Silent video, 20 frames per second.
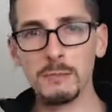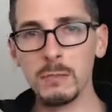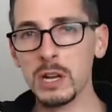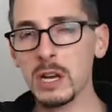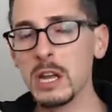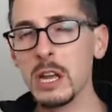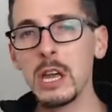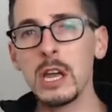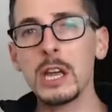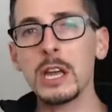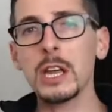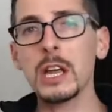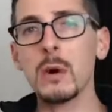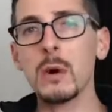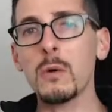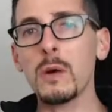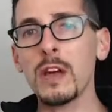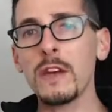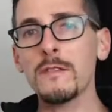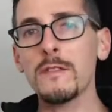But,
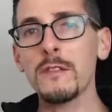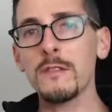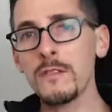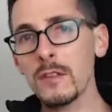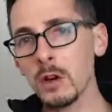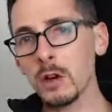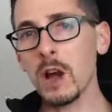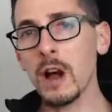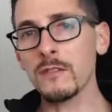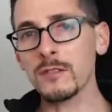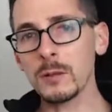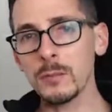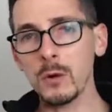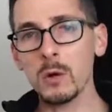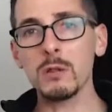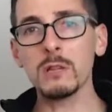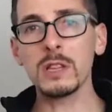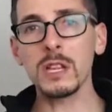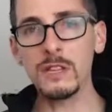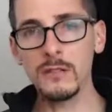if you feel
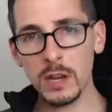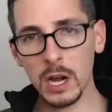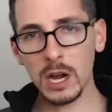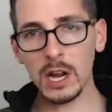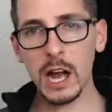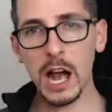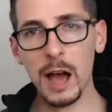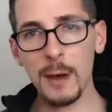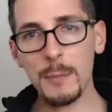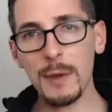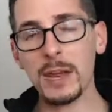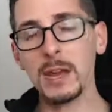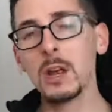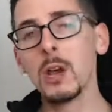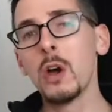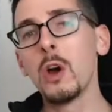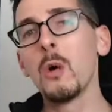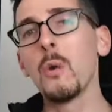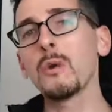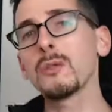comfortable leaving a comment,
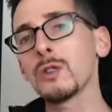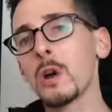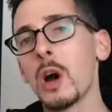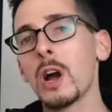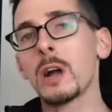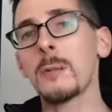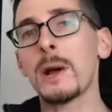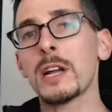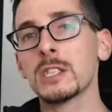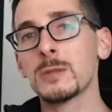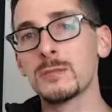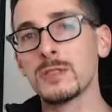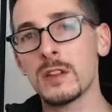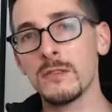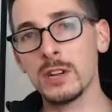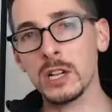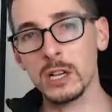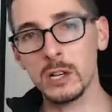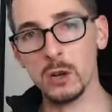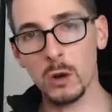we'll talk about
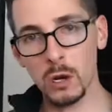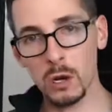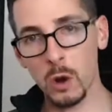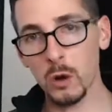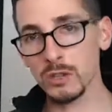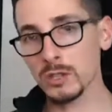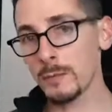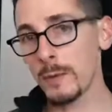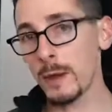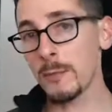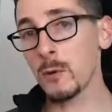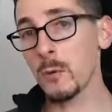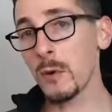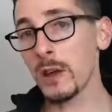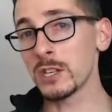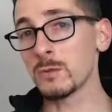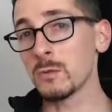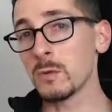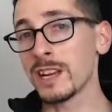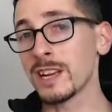specifically your goals and maybe
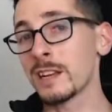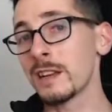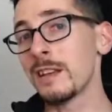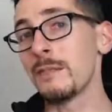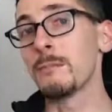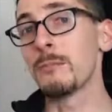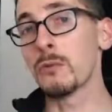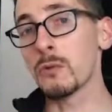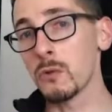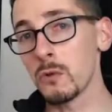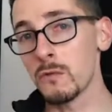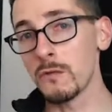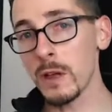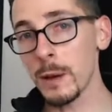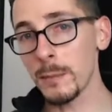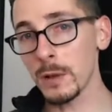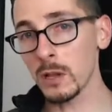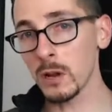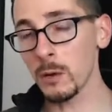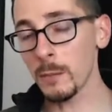ways we can improve
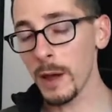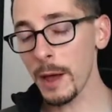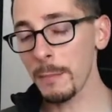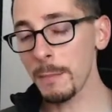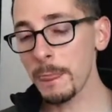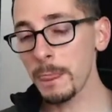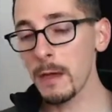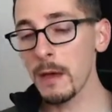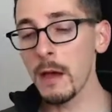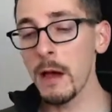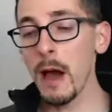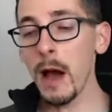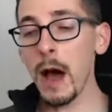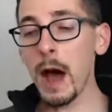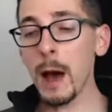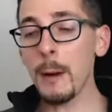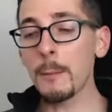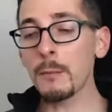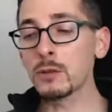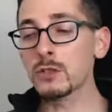them a little bit.
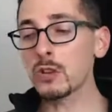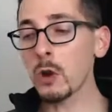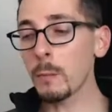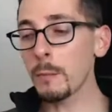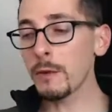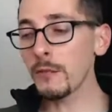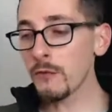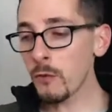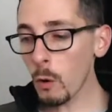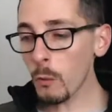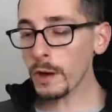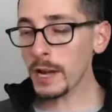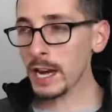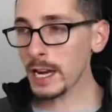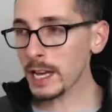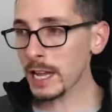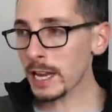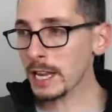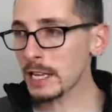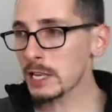So before we kind
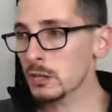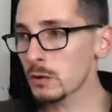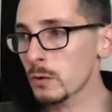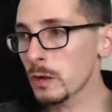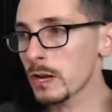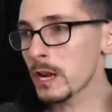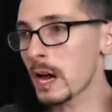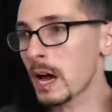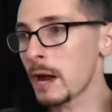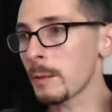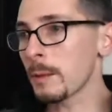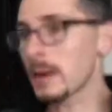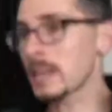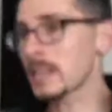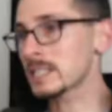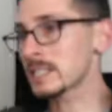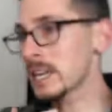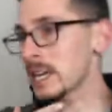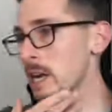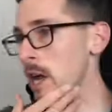of get into it, like
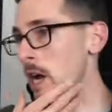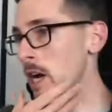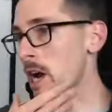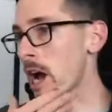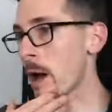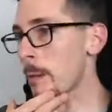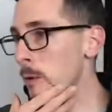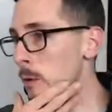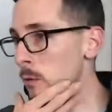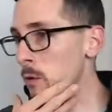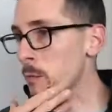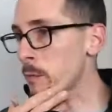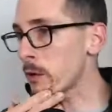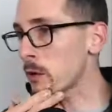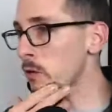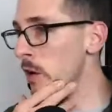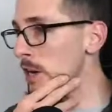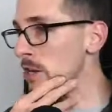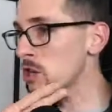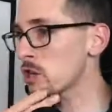I said, a comment would be
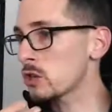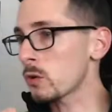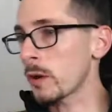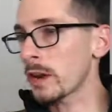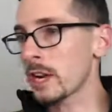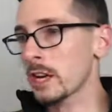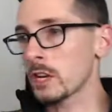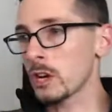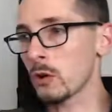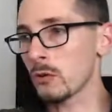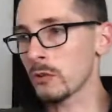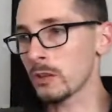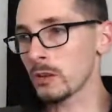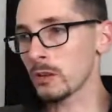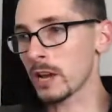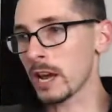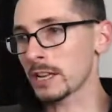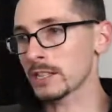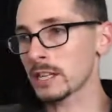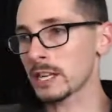great just so I can know that you
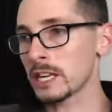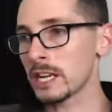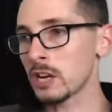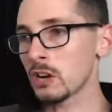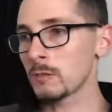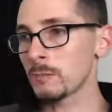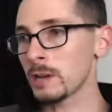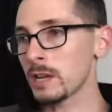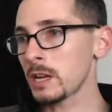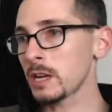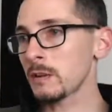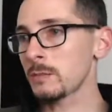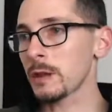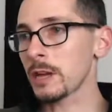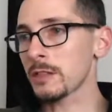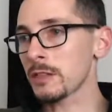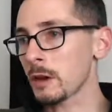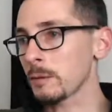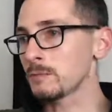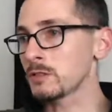guys can hear me, give me
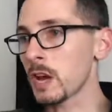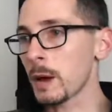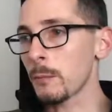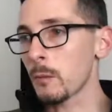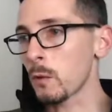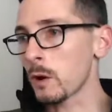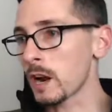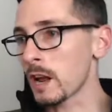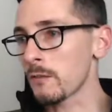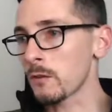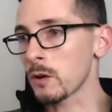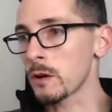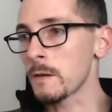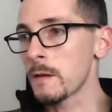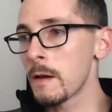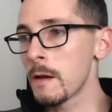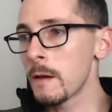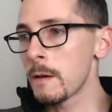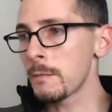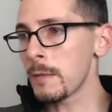a thumbs up or whatever.
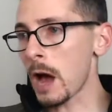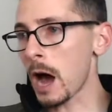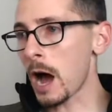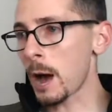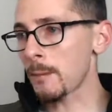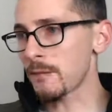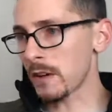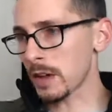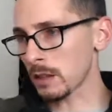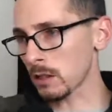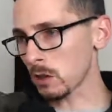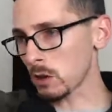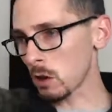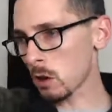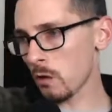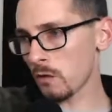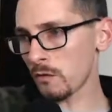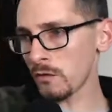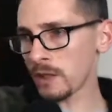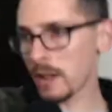If I look
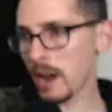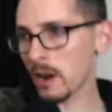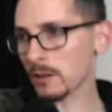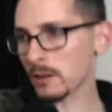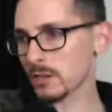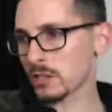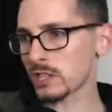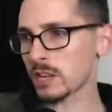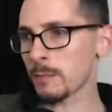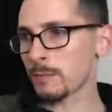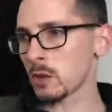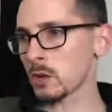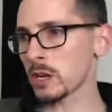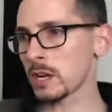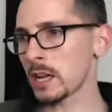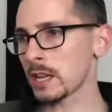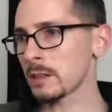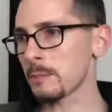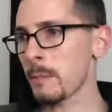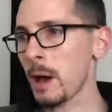over there, it's just I'm looking
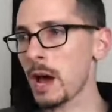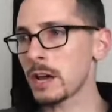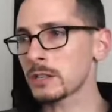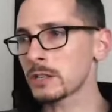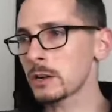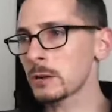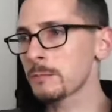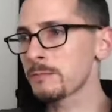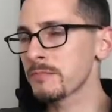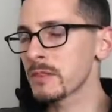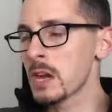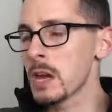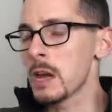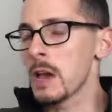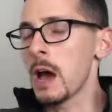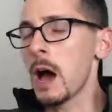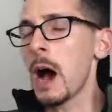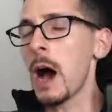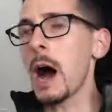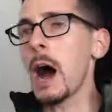at the monitor.
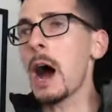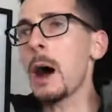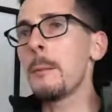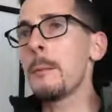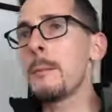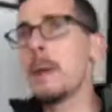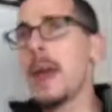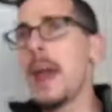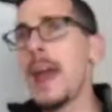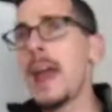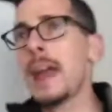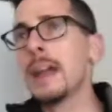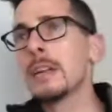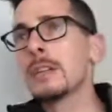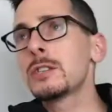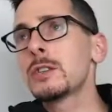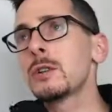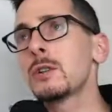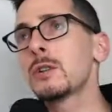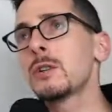
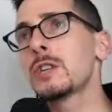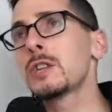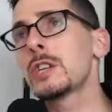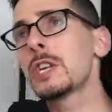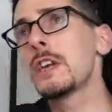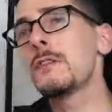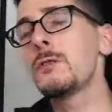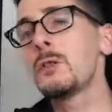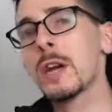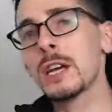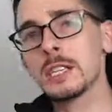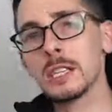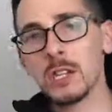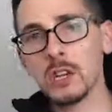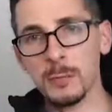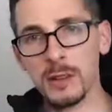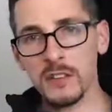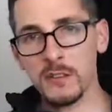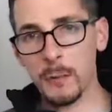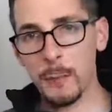And to give you guys a
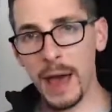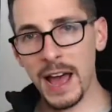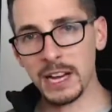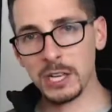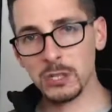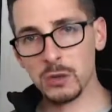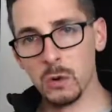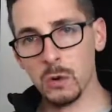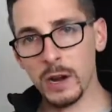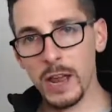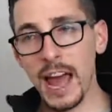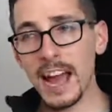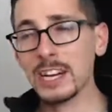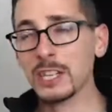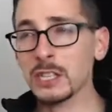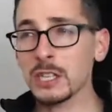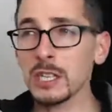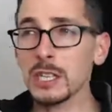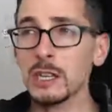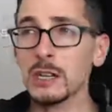little bit of a backstory,
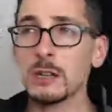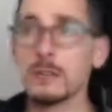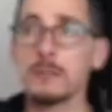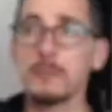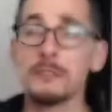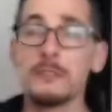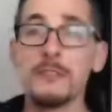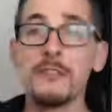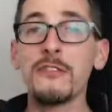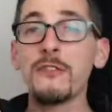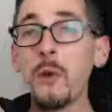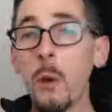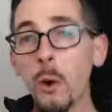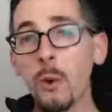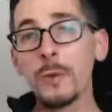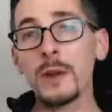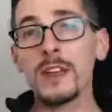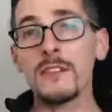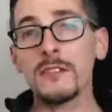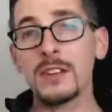actually, before
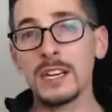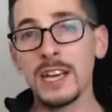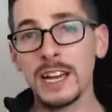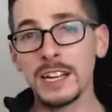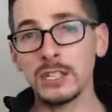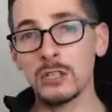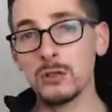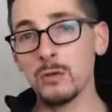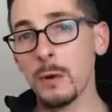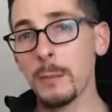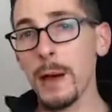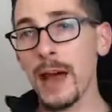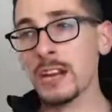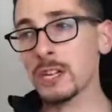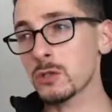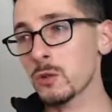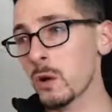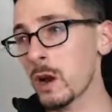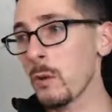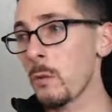we even get into a
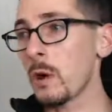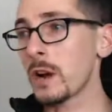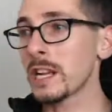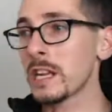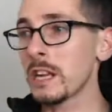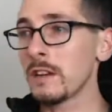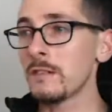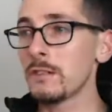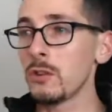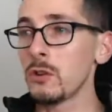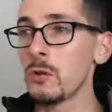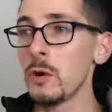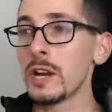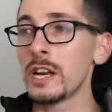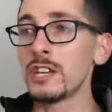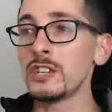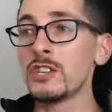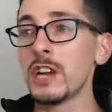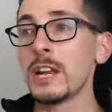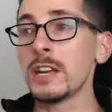backstory, I want to give you an
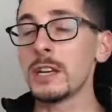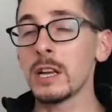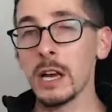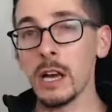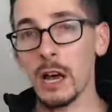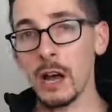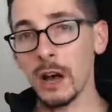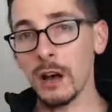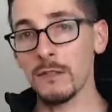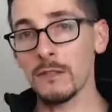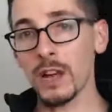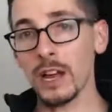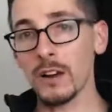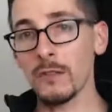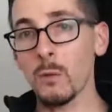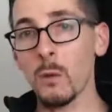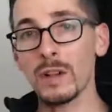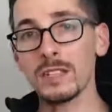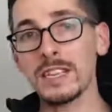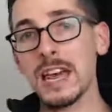agenda of kind
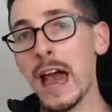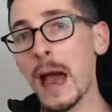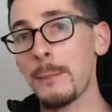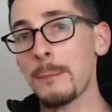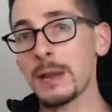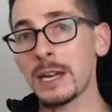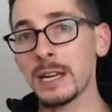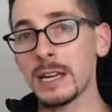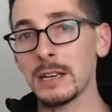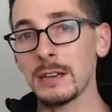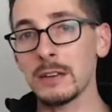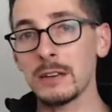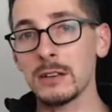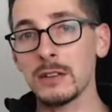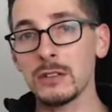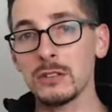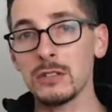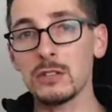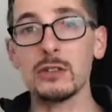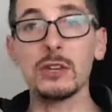of what's happening
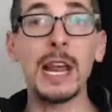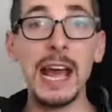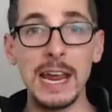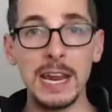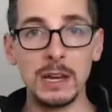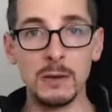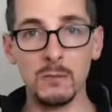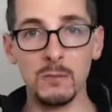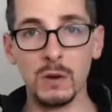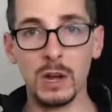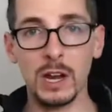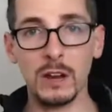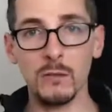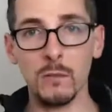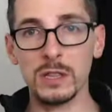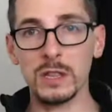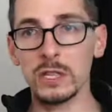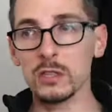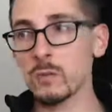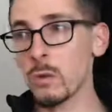tonight and kind of
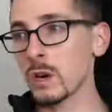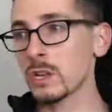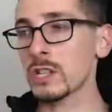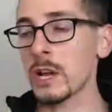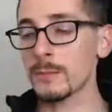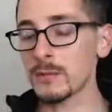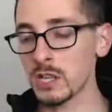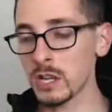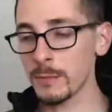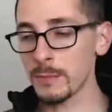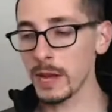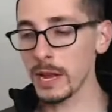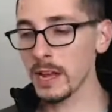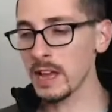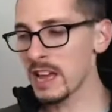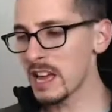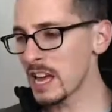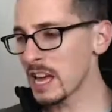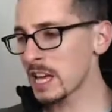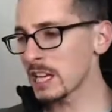what this workshop's going to be.
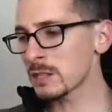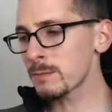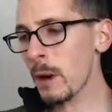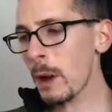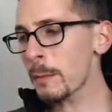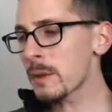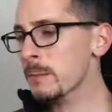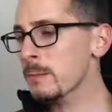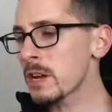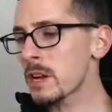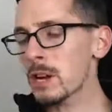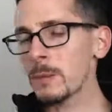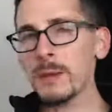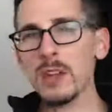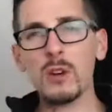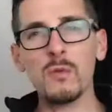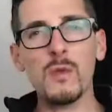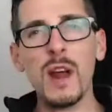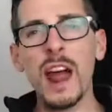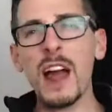It's probably going to
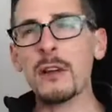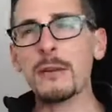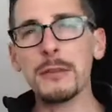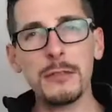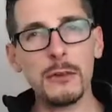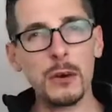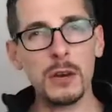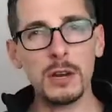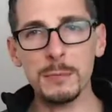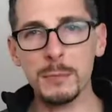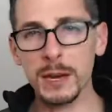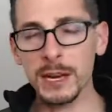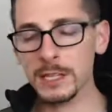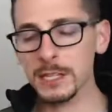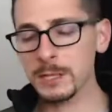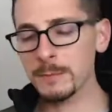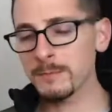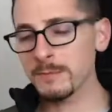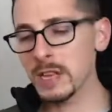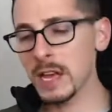be around 30 minutes.